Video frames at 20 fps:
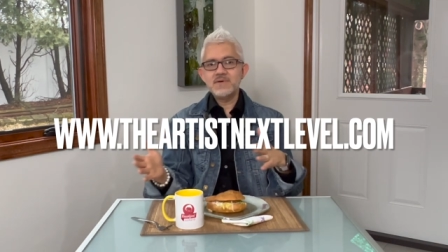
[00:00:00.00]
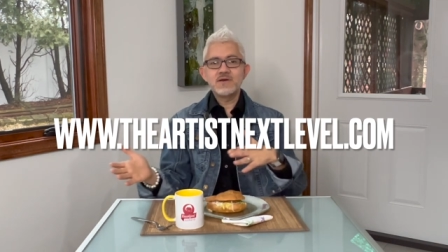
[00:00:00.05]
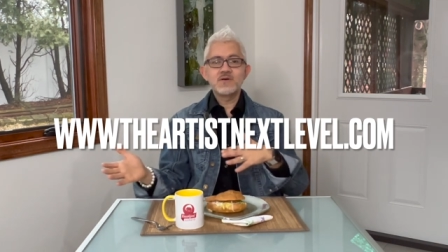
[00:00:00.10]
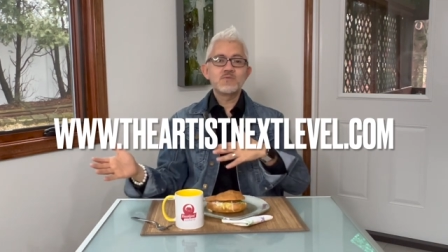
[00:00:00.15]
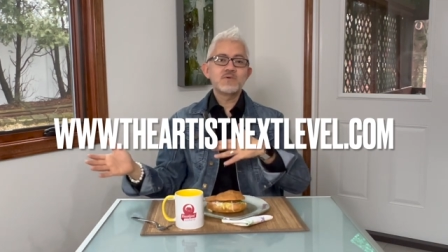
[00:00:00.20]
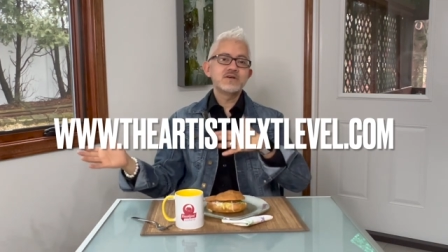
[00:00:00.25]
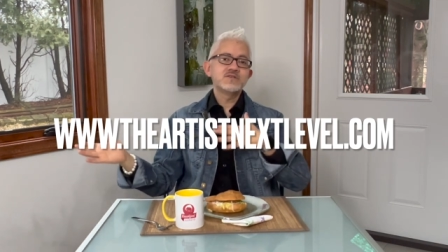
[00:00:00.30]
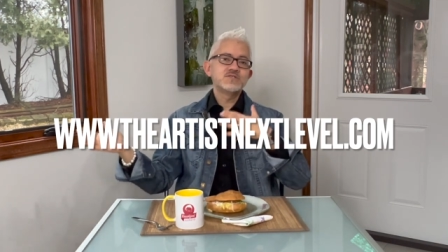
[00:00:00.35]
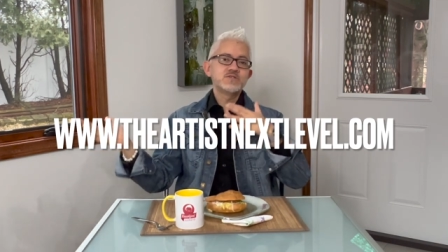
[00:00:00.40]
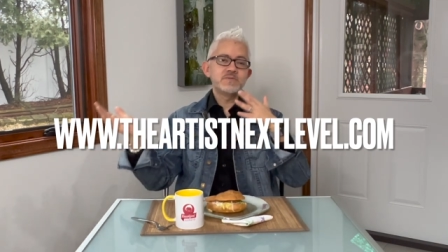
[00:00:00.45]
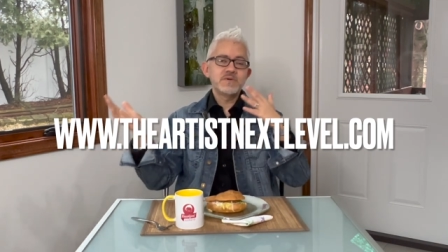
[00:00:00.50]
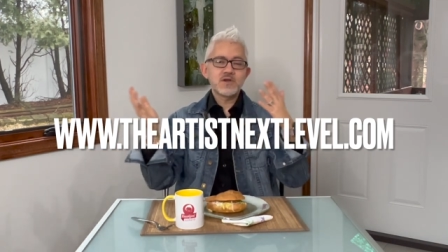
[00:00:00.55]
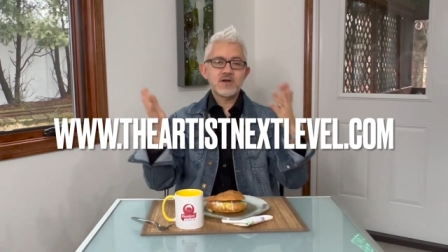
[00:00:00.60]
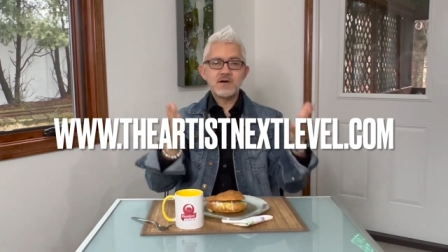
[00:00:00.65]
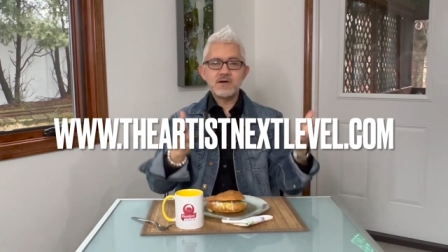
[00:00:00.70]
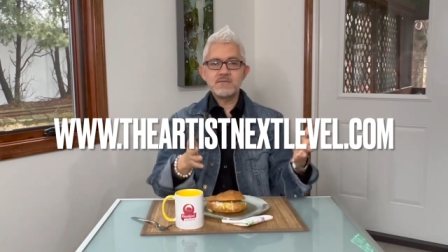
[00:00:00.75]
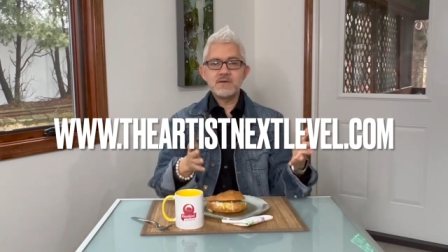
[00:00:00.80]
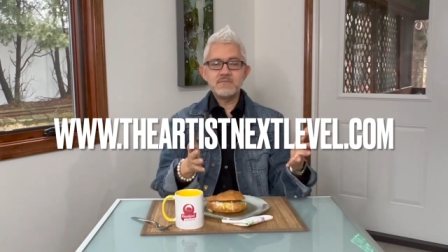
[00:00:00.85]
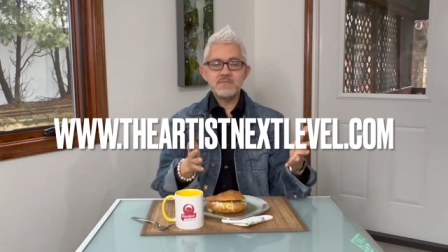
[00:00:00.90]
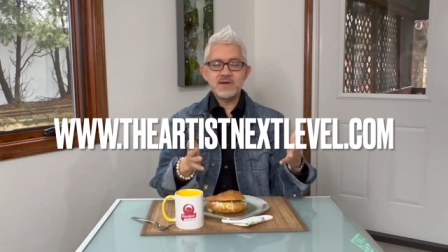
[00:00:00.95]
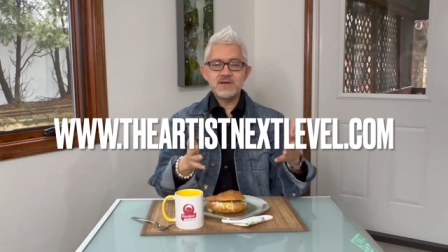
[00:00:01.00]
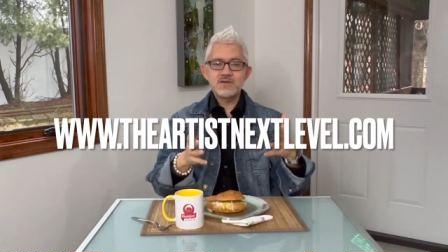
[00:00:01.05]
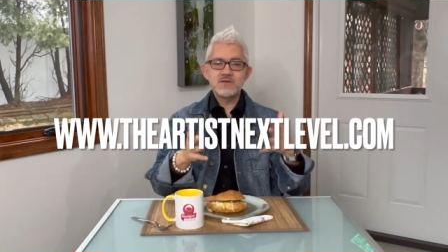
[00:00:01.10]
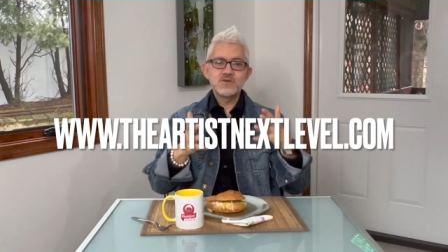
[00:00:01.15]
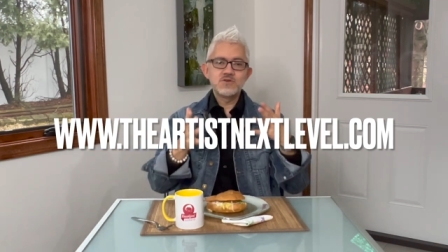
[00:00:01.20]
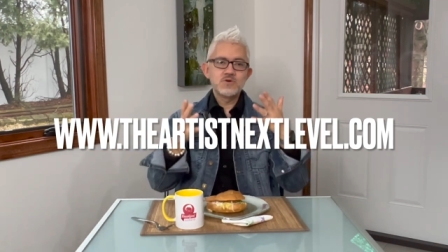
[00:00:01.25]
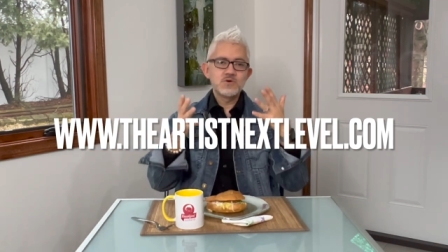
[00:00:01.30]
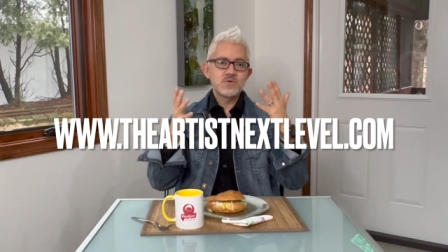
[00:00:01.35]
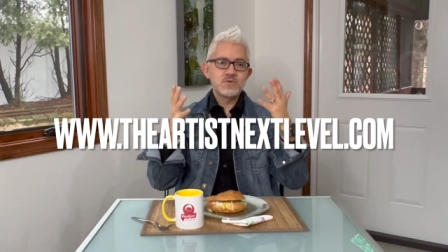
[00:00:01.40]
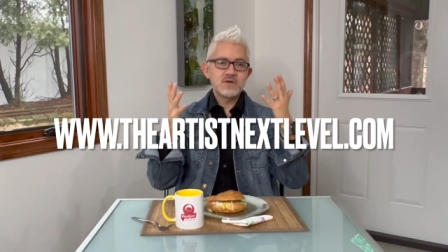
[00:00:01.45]
And once you become a member,
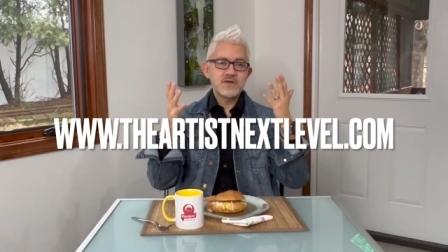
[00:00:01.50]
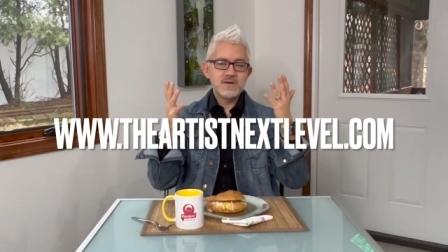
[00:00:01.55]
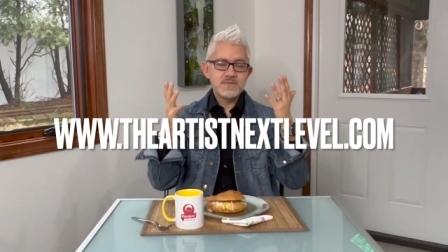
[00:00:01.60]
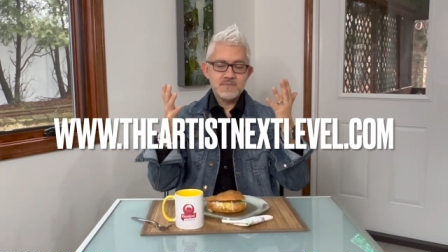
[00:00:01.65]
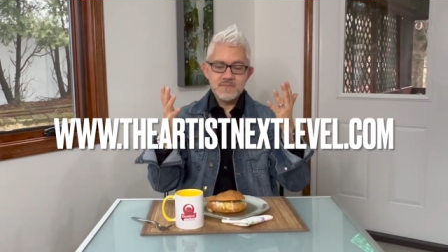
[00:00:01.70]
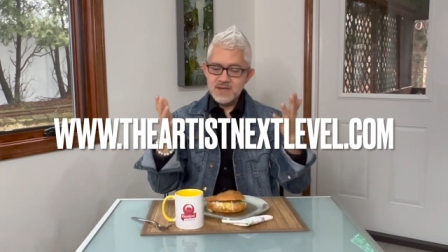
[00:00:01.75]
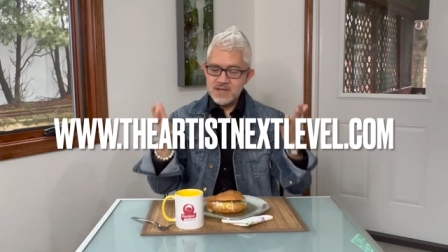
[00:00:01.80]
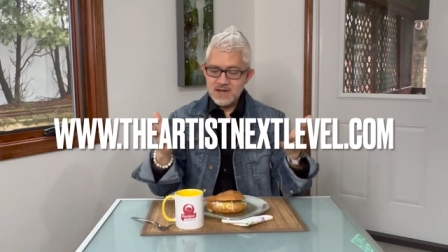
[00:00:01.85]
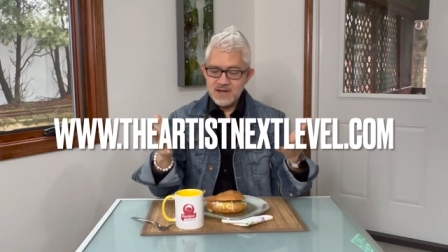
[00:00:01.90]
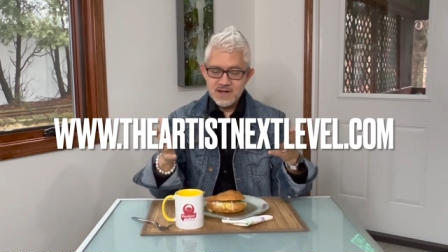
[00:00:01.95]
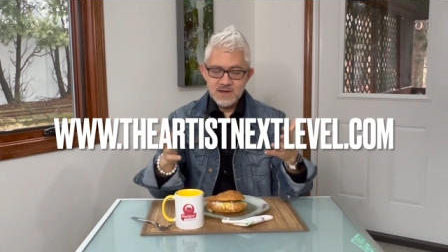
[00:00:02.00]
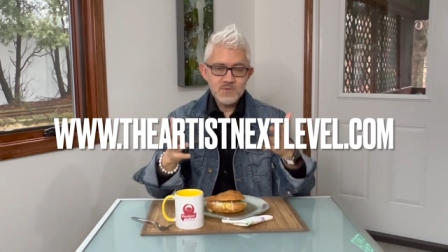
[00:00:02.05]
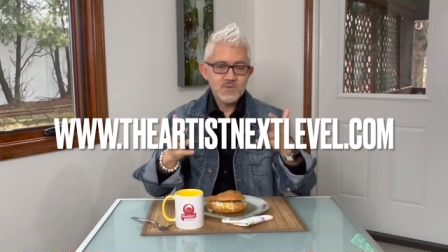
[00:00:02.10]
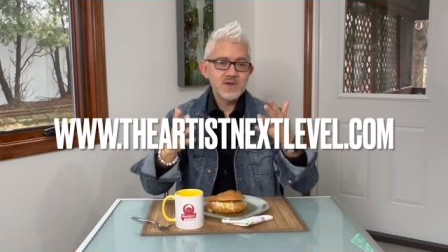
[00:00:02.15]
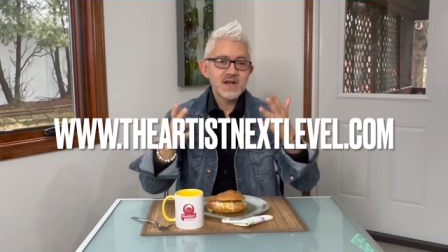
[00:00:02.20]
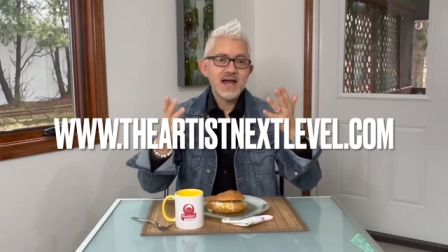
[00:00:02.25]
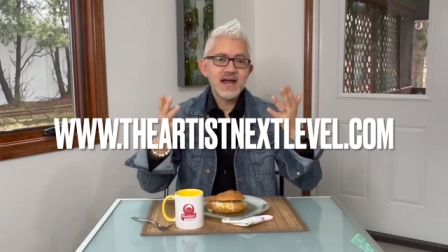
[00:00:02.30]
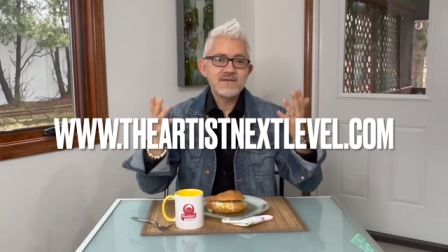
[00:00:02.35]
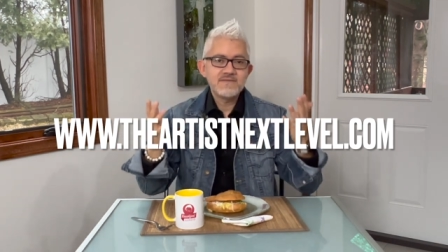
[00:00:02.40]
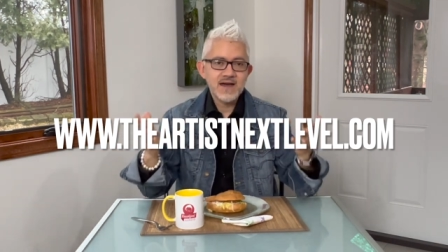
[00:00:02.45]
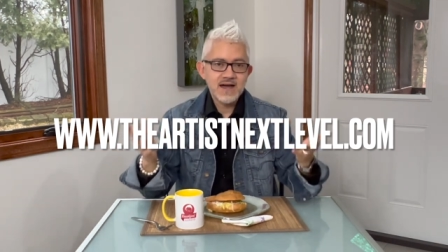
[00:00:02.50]
you immediately will have